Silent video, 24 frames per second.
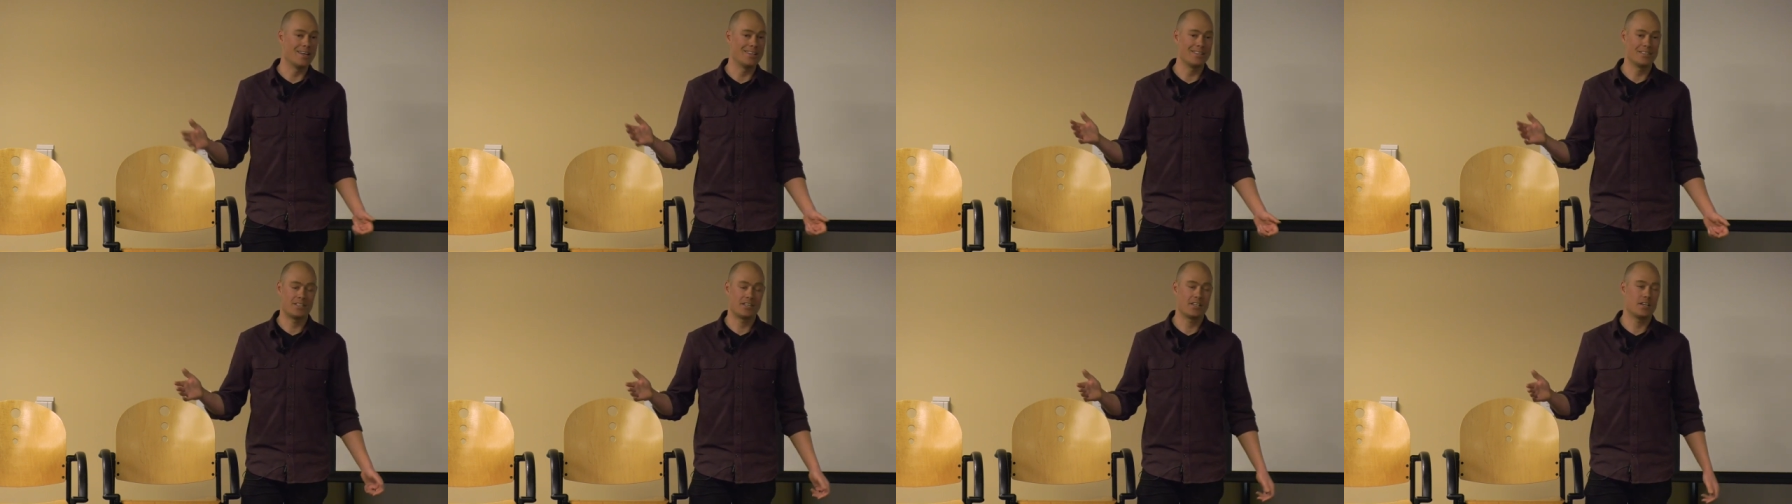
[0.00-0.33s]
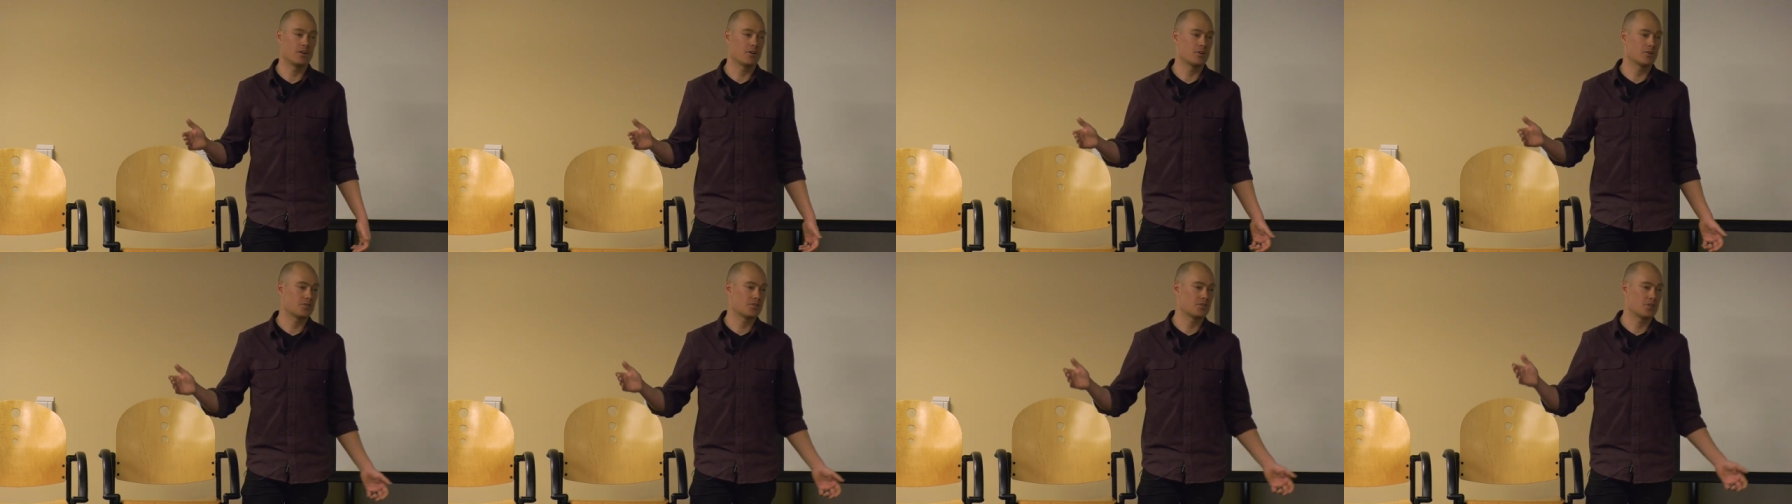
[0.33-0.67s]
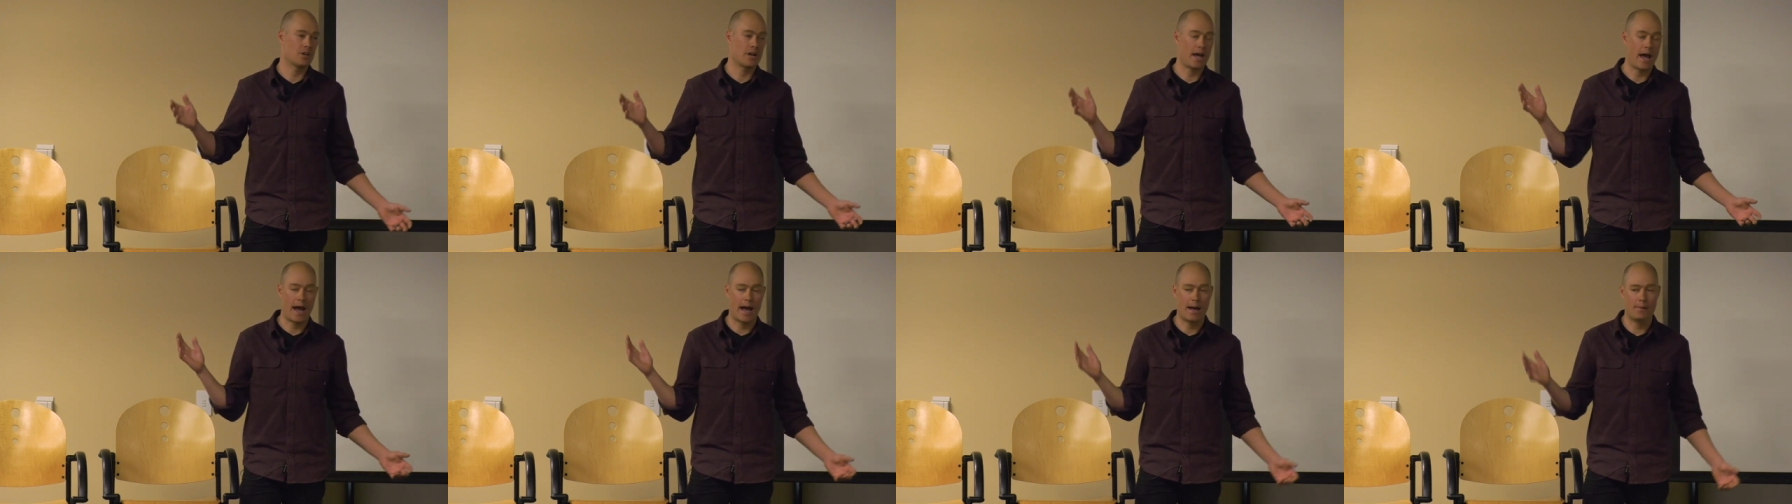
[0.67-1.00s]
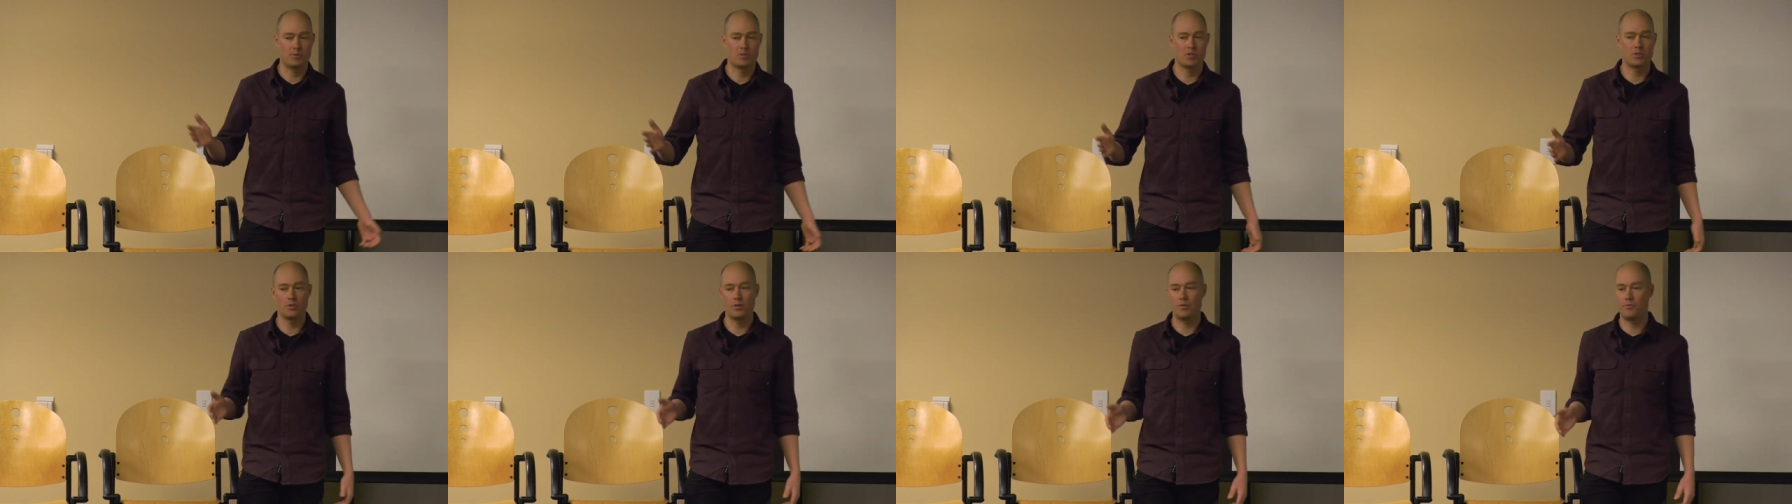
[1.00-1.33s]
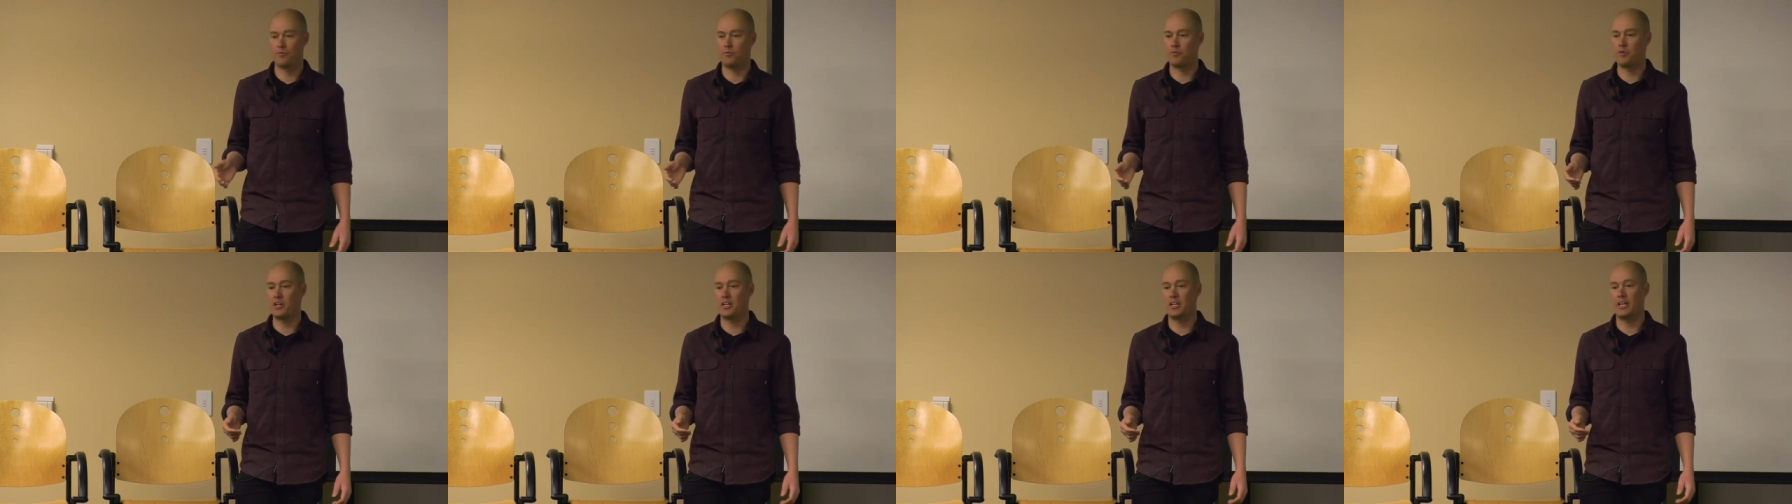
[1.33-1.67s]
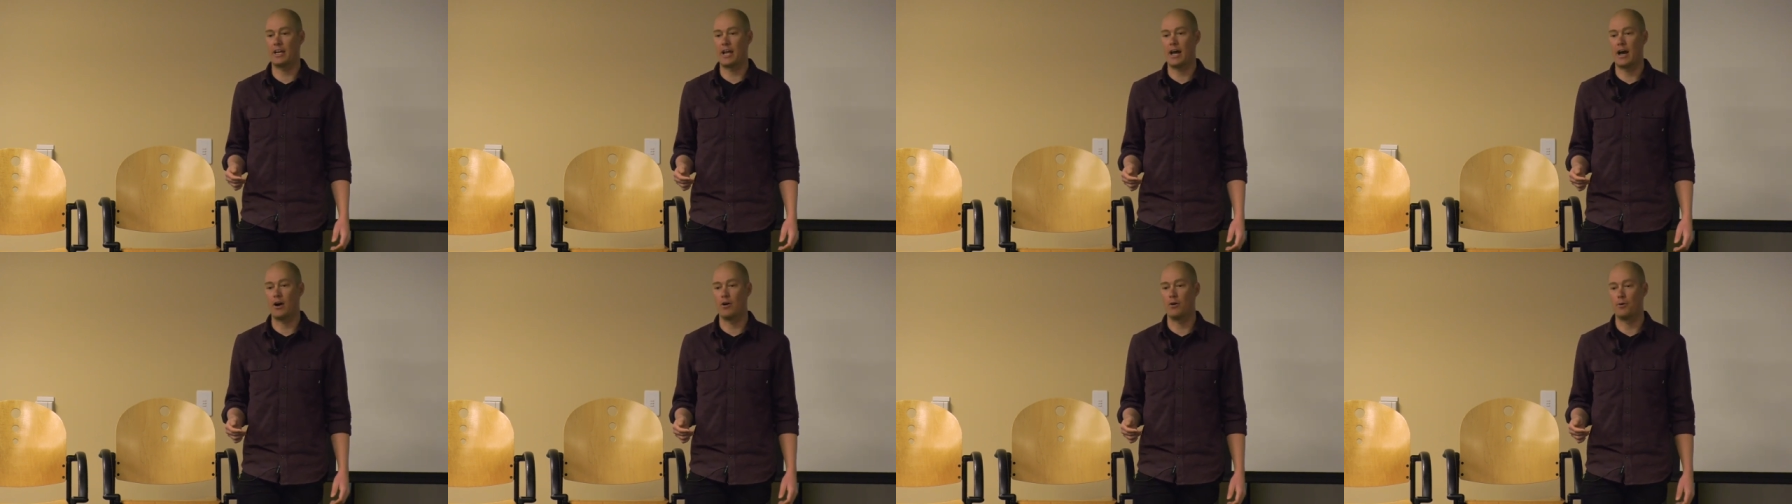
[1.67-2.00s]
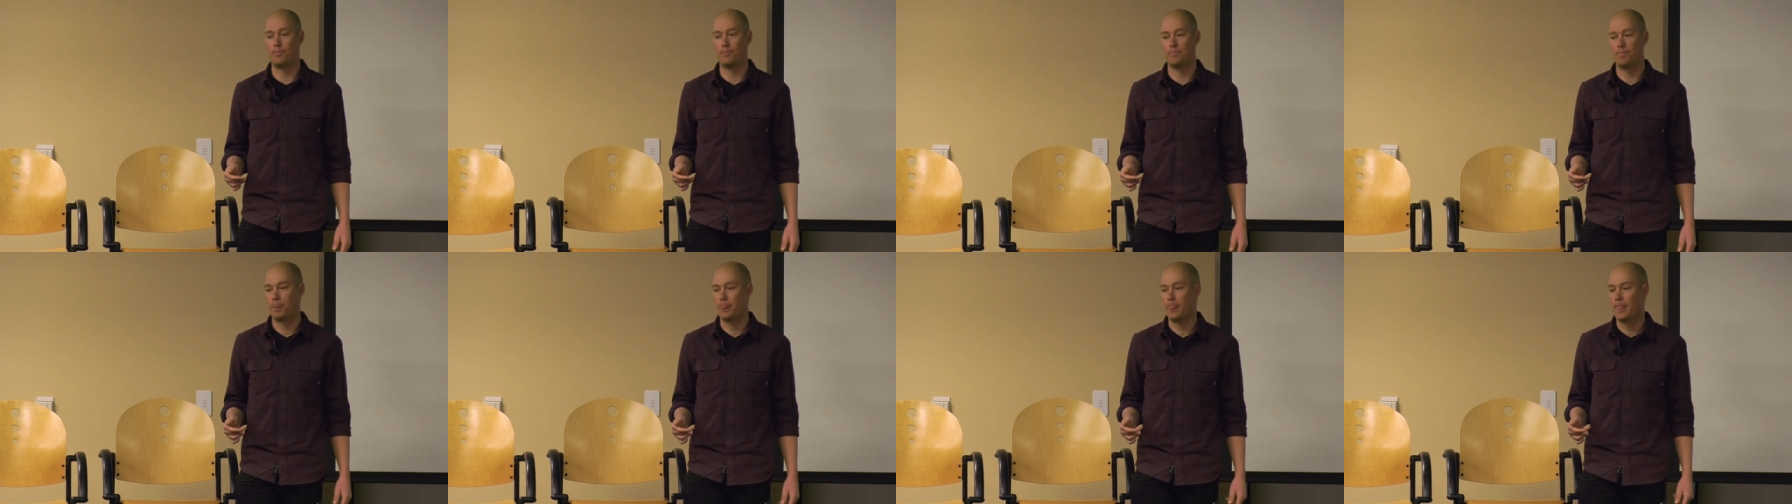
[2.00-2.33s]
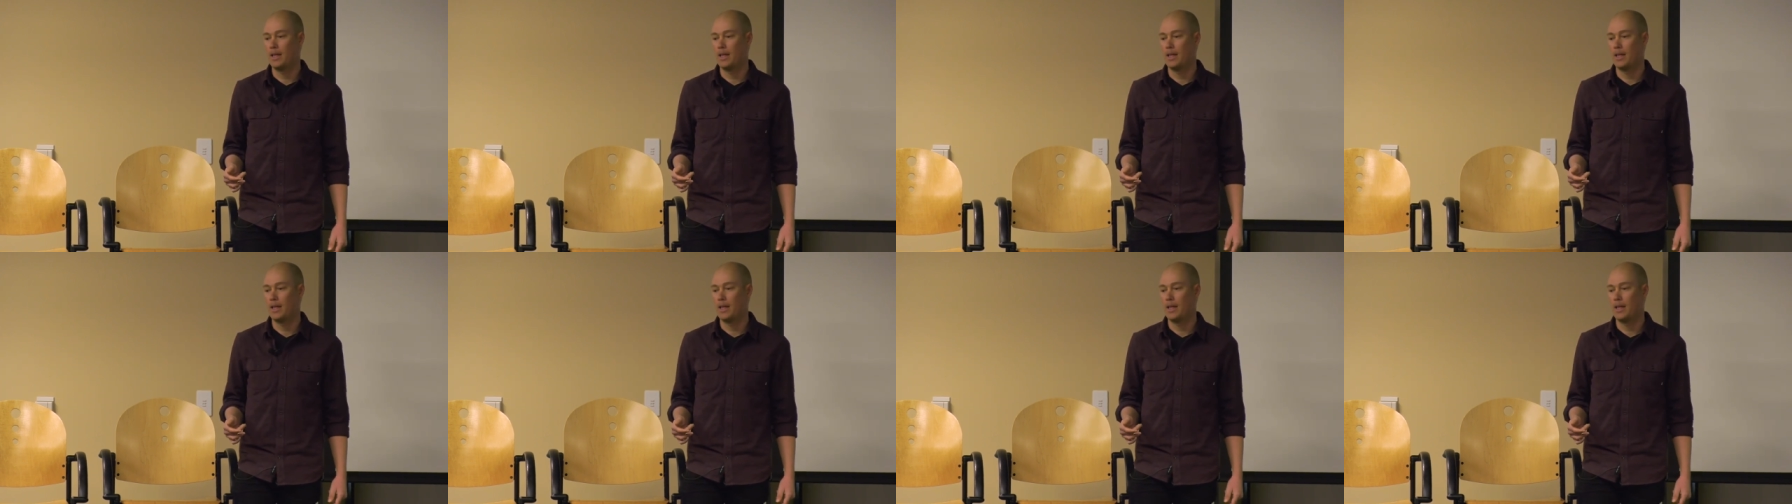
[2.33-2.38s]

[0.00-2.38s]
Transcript: in tears, absolutely freaking out.